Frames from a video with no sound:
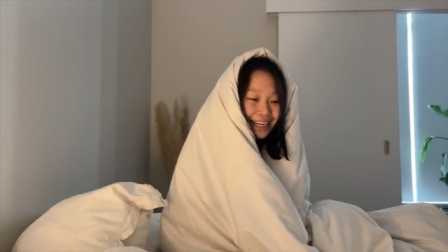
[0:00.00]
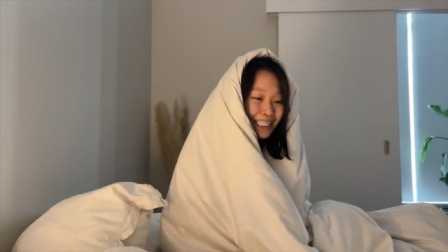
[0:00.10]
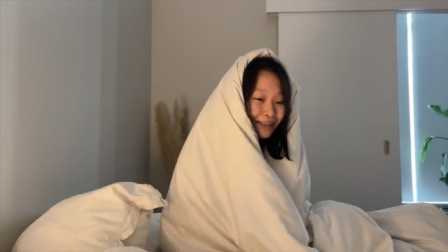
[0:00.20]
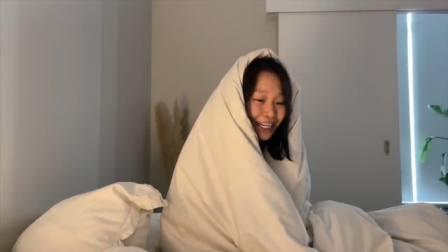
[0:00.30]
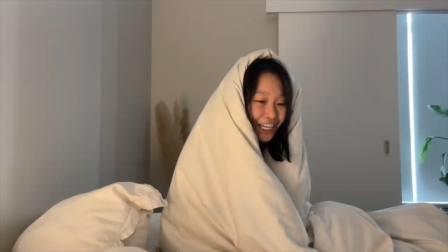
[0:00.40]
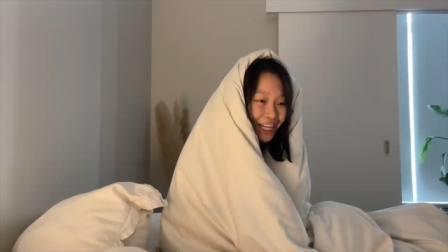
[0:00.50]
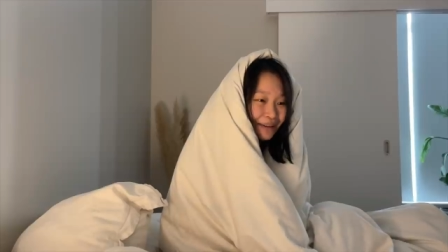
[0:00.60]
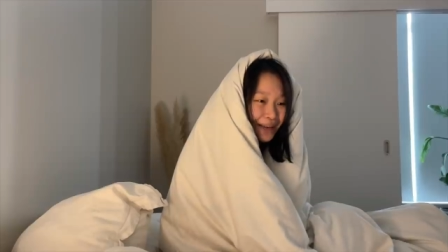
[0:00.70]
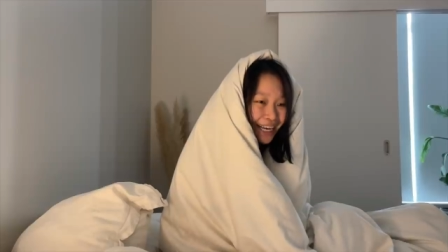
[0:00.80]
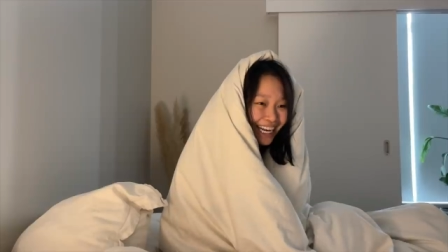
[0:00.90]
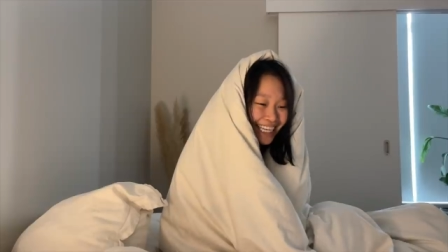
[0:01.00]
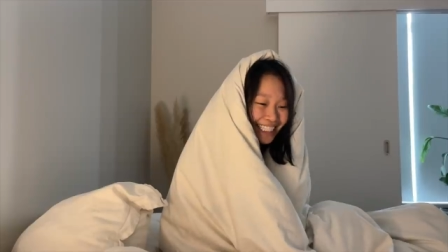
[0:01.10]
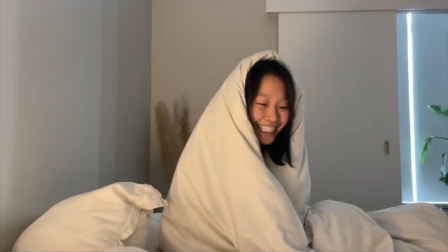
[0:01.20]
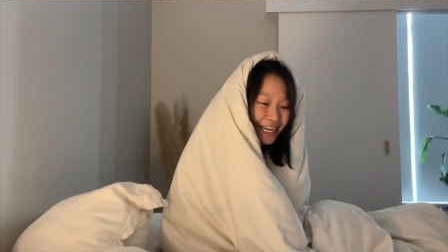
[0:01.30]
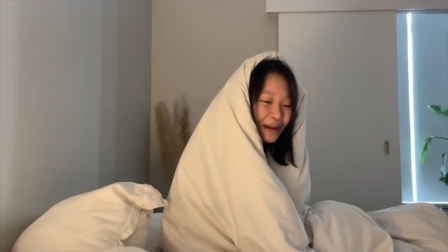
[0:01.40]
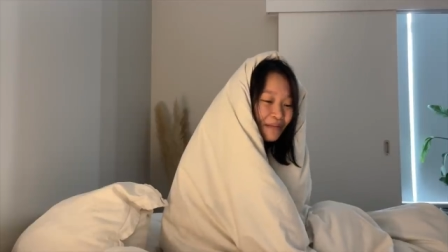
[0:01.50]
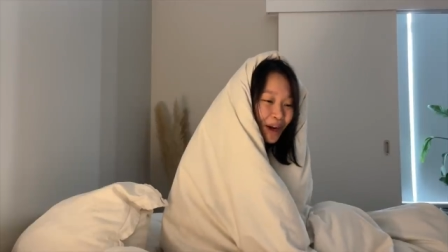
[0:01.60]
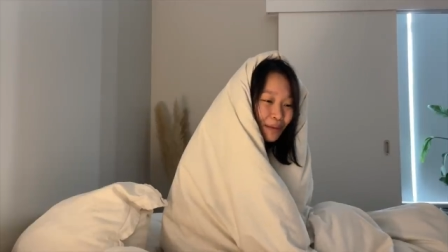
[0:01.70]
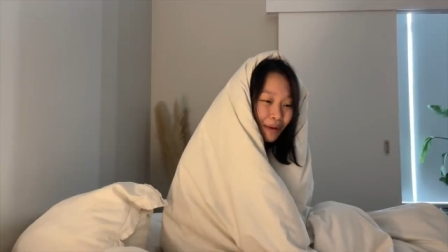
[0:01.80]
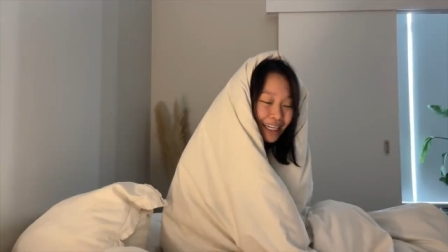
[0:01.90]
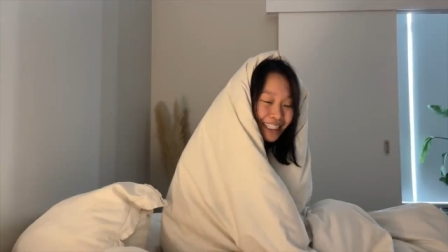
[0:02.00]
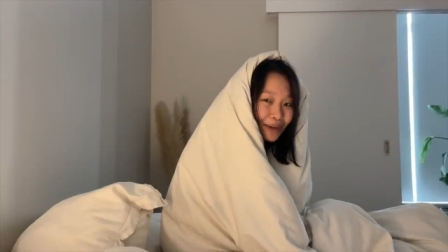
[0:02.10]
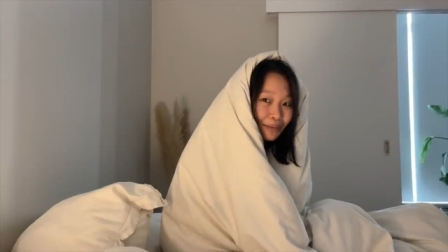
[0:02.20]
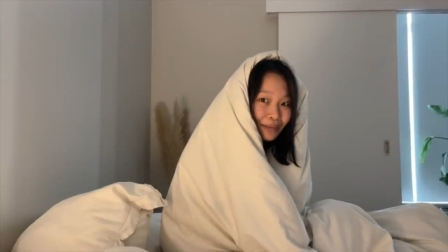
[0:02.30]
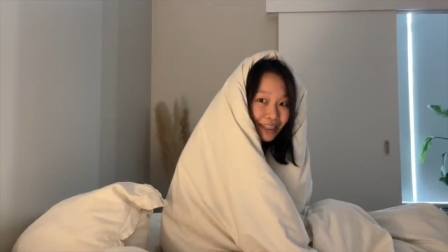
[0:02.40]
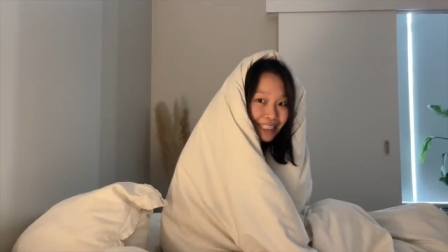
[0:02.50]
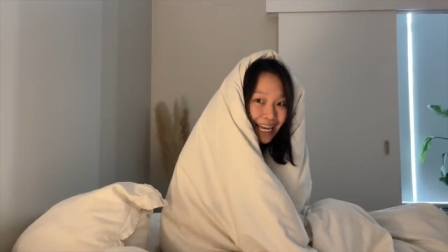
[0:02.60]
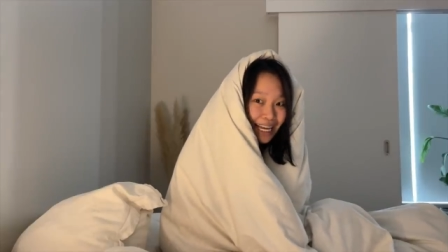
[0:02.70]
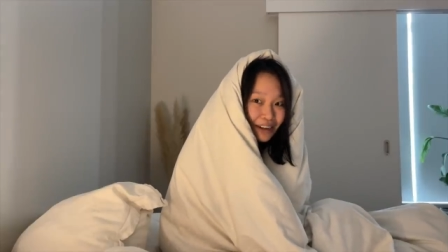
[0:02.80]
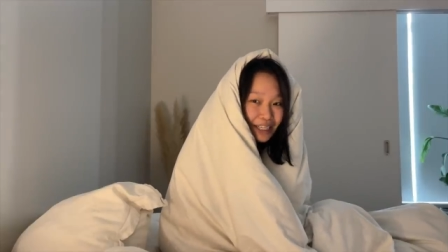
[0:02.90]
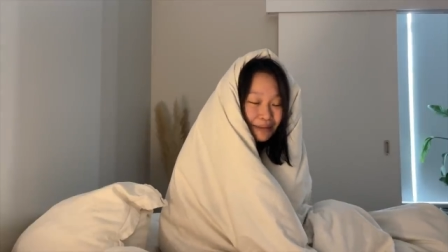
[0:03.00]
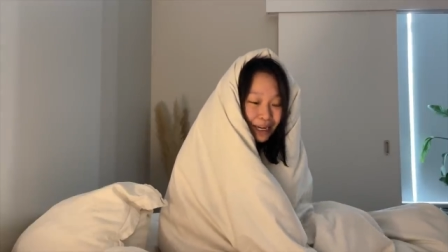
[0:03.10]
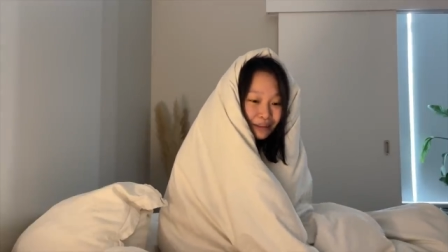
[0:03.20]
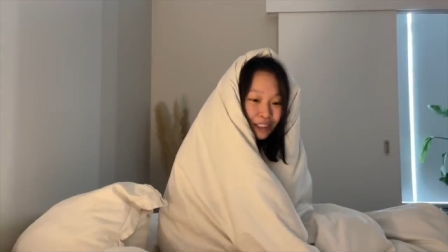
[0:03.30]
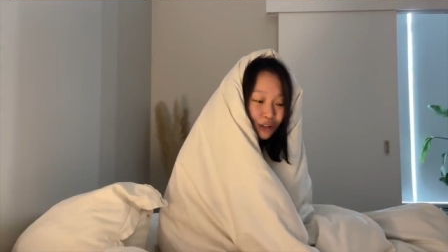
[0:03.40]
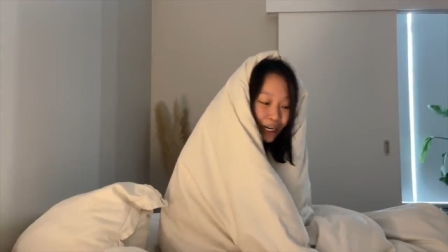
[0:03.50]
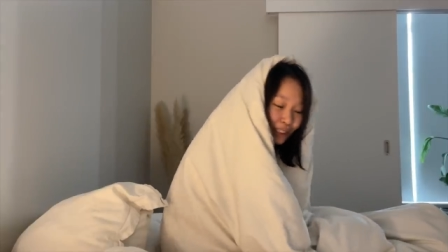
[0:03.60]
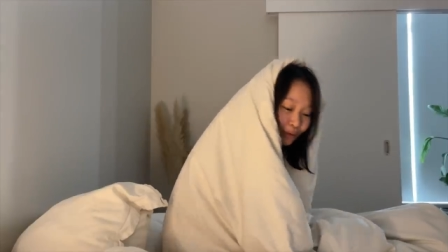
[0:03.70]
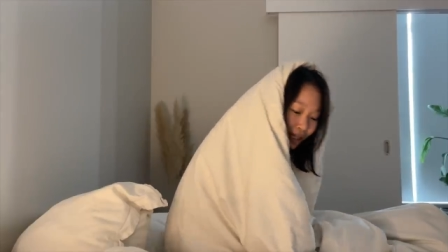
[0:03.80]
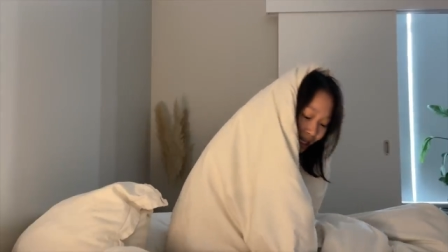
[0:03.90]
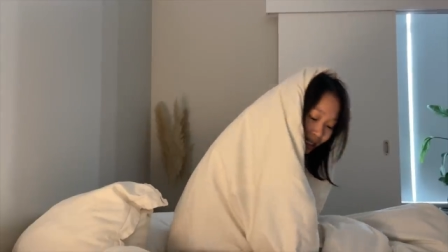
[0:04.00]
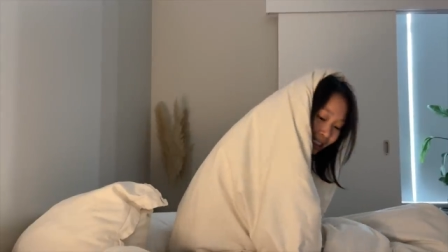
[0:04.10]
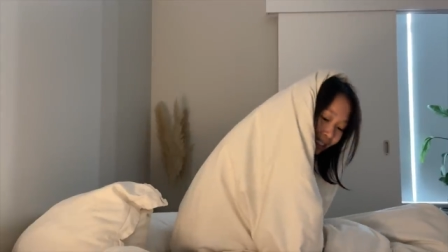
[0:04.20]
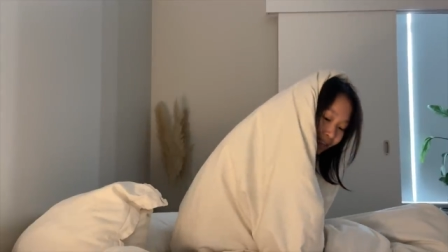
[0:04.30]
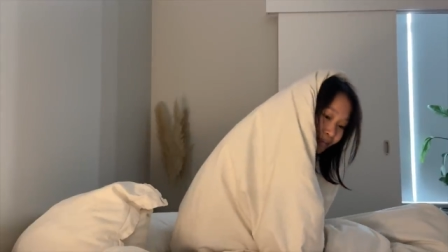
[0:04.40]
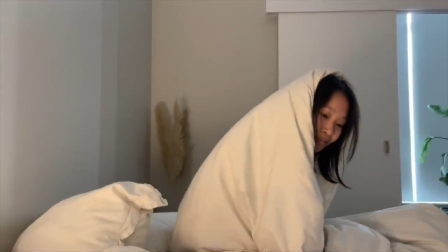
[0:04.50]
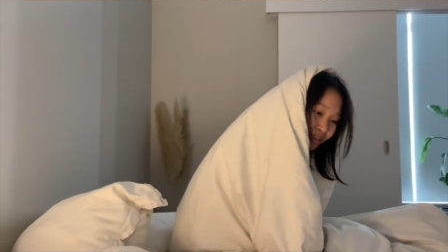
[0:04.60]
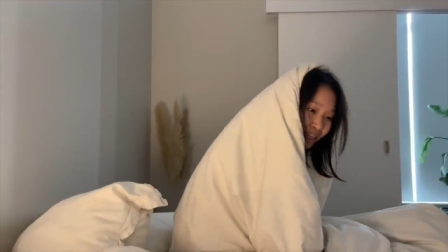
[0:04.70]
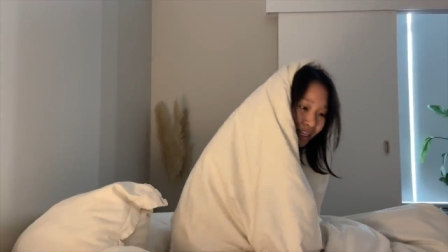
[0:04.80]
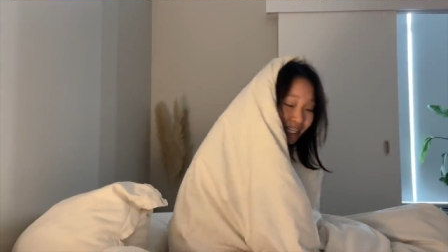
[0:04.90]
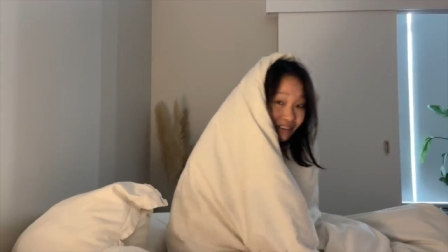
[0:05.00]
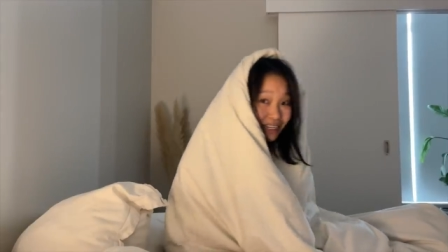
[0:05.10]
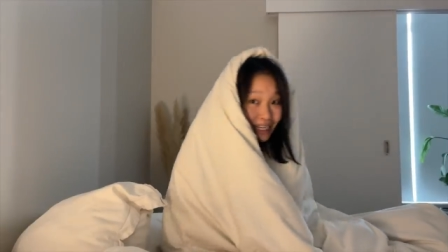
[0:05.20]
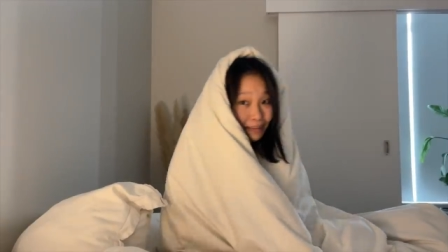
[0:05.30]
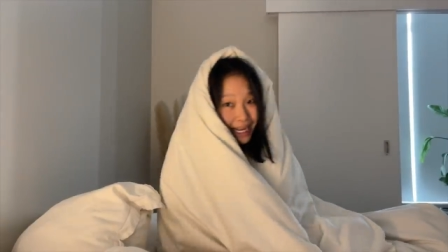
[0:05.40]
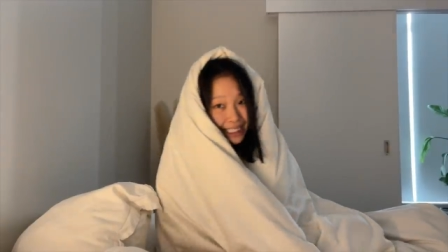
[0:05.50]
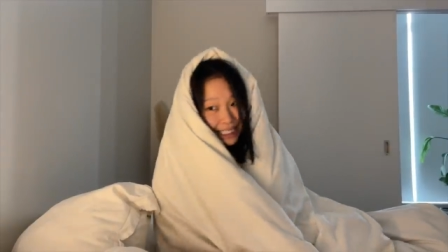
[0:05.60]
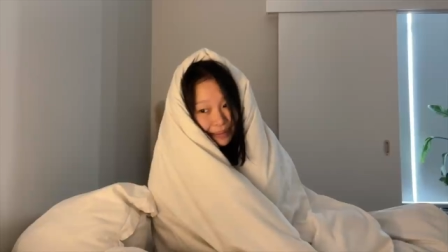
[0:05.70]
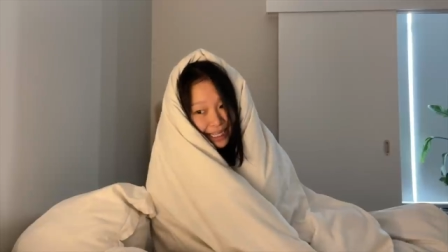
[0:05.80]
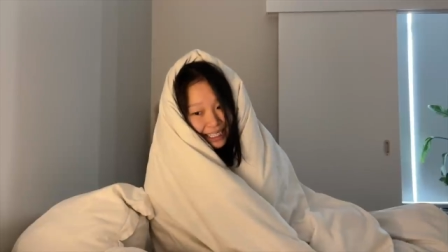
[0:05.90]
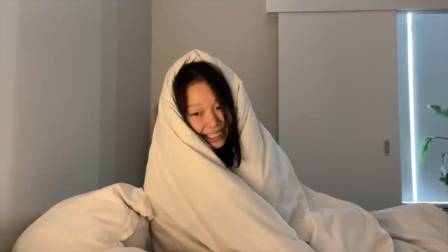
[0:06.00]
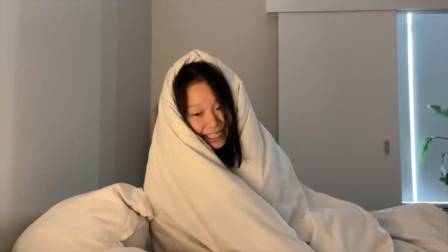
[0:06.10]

especially because our bodies aren't built to handle the amount of stress related to living in a pandemic.